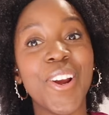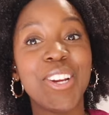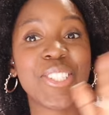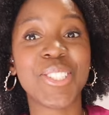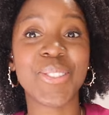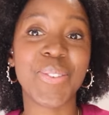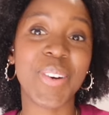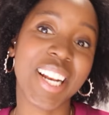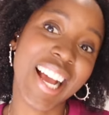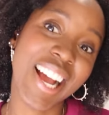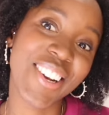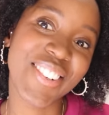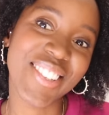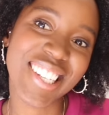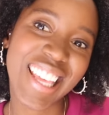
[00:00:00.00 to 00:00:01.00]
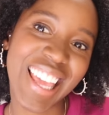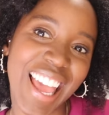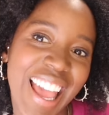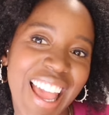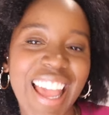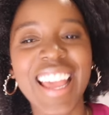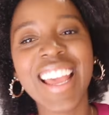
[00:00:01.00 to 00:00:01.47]
road to
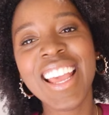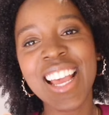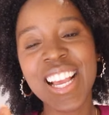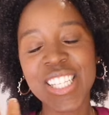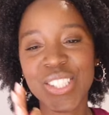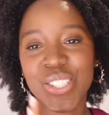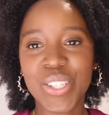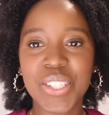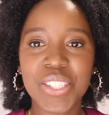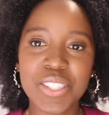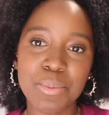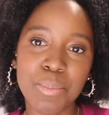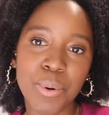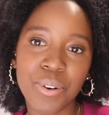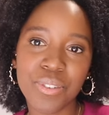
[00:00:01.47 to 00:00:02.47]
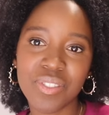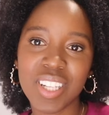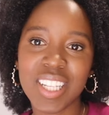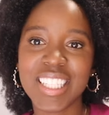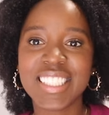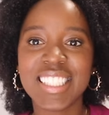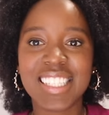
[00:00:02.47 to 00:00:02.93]
100K, so your support
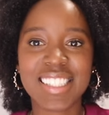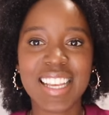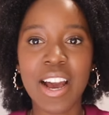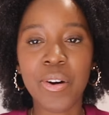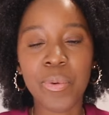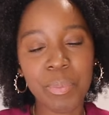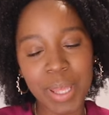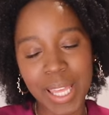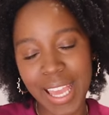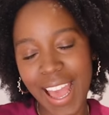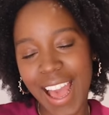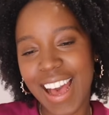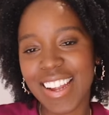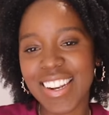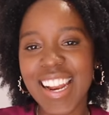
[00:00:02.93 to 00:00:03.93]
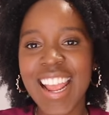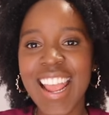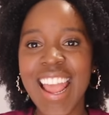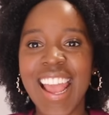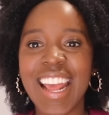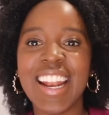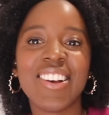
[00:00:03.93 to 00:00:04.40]
really does help me out.
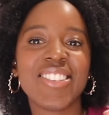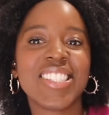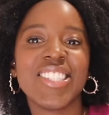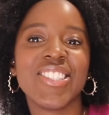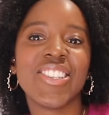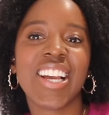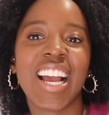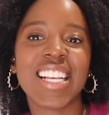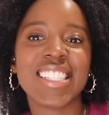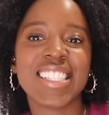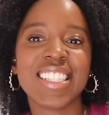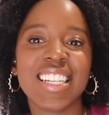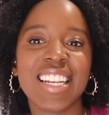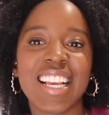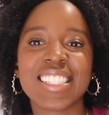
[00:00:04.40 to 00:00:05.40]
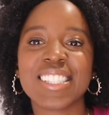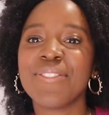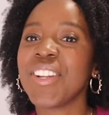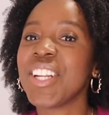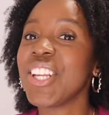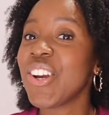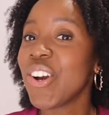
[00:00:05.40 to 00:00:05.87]
And I'll see you guys in the next
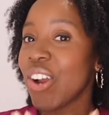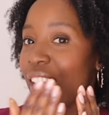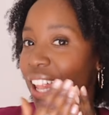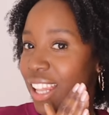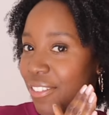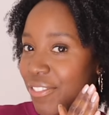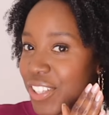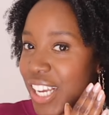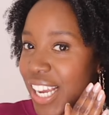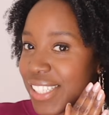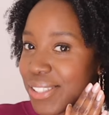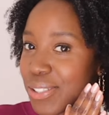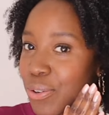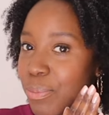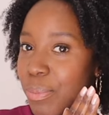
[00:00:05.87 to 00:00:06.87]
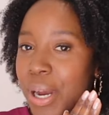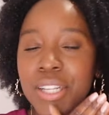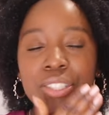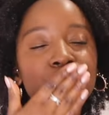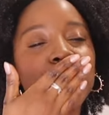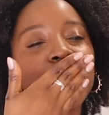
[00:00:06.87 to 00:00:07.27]
video. I love you guys so much.